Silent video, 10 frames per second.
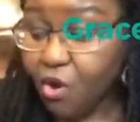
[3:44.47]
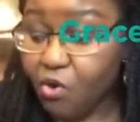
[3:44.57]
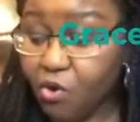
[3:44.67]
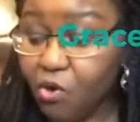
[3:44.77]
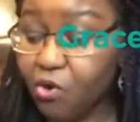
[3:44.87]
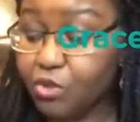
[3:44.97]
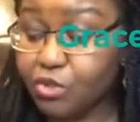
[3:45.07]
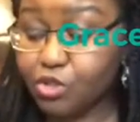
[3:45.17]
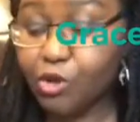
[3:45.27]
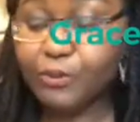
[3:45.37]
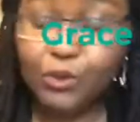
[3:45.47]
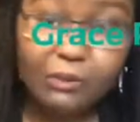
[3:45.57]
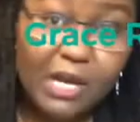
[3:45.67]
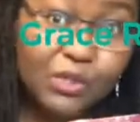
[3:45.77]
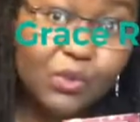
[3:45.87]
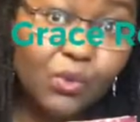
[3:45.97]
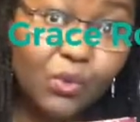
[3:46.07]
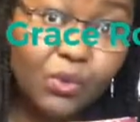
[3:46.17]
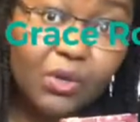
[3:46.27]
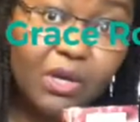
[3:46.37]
Or chopped tomato,